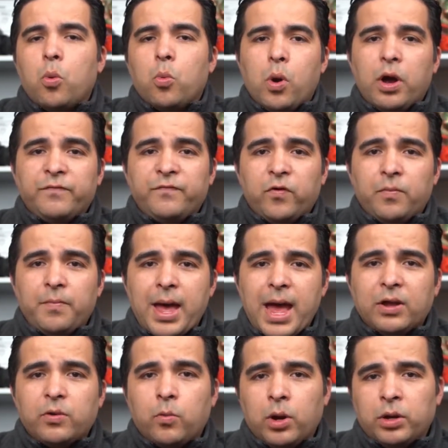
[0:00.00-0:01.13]
one for
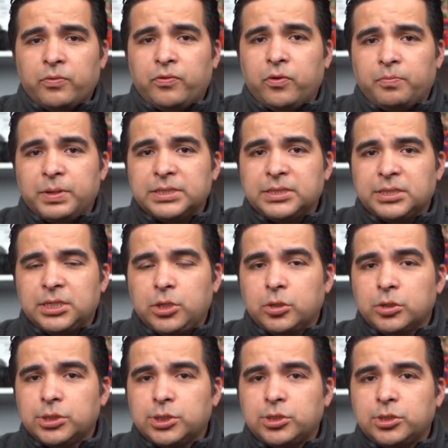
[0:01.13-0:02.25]
Mac, one for PC
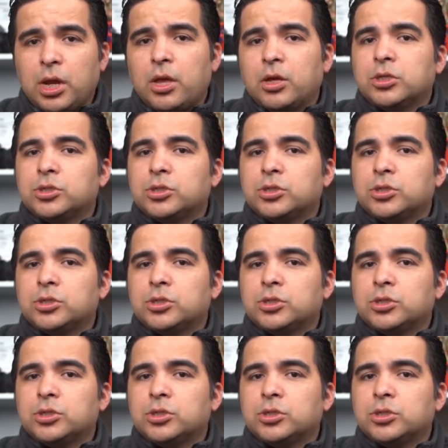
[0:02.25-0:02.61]
user.